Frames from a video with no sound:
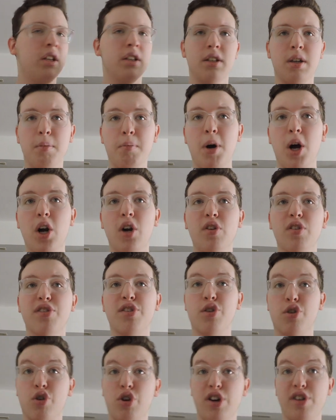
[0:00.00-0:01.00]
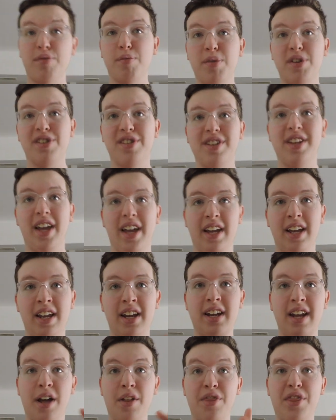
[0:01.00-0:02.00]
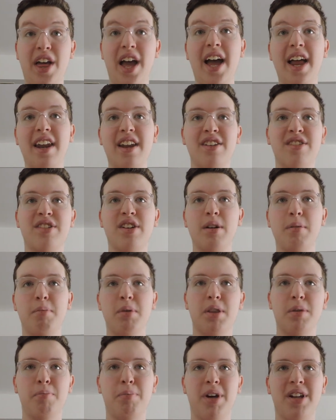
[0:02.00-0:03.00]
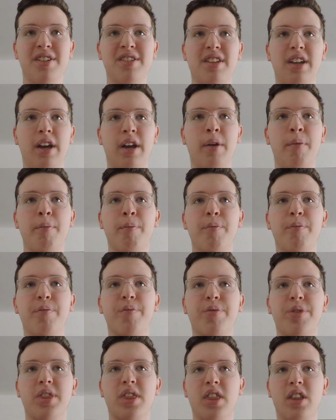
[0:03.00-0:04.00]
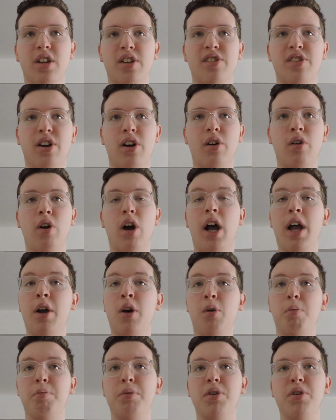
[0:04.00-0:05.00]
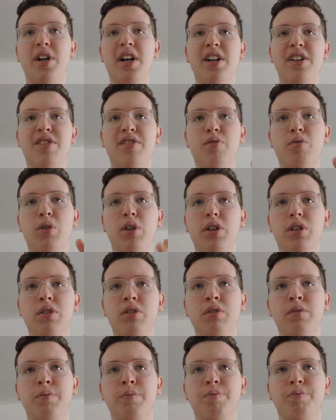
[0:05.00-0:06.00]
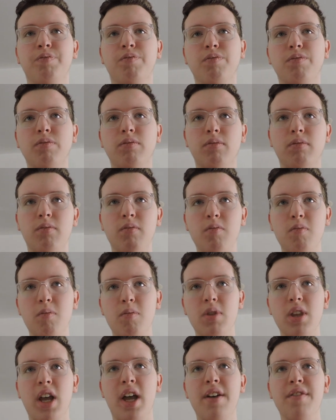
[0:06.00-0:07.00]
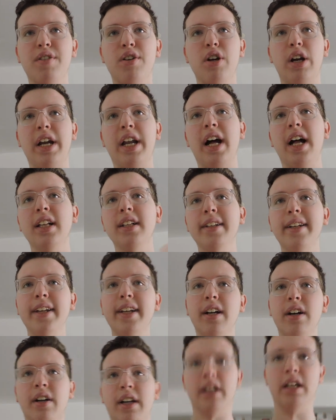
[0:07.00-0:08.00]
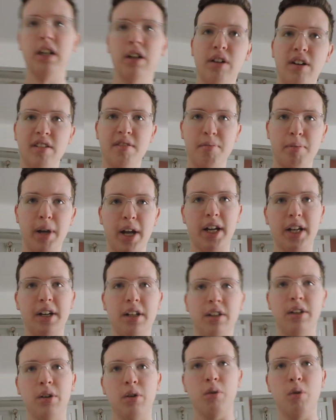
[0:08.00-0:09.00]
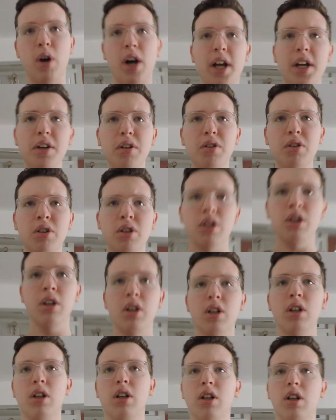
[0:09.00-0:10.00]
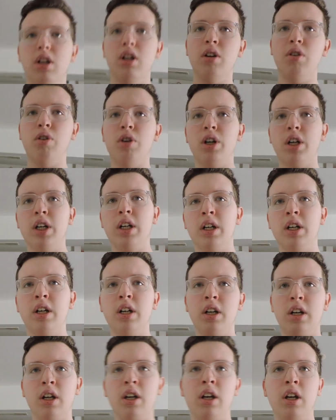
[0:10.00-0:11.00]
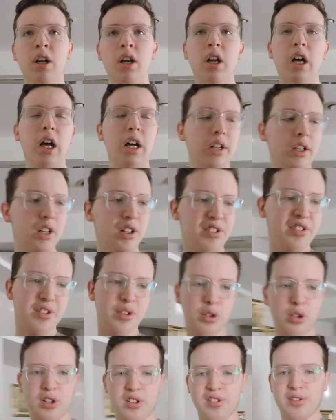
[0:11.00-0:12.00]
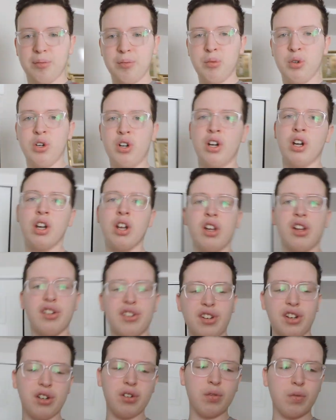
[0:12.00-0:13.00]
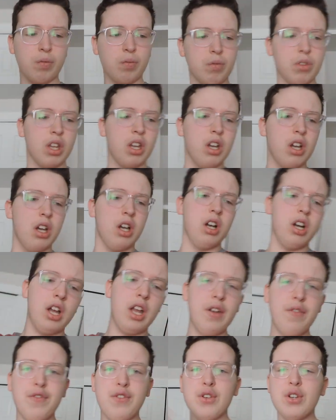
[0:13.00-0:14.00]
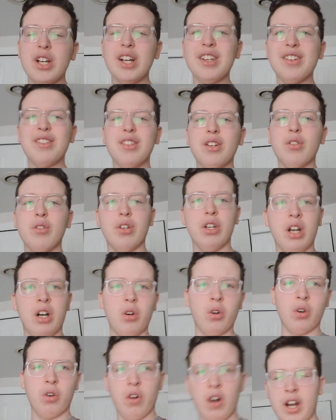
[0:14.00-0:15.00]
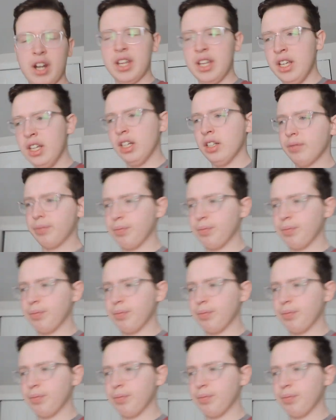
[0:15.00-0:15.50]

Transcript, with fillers: Tomorrow's Christmas Day. Now that is going to be the best day. So I hope you guys will have a great holiday. I'll catch you guys back in a little while. Or I'll just talk some more. So if you guys don't know already,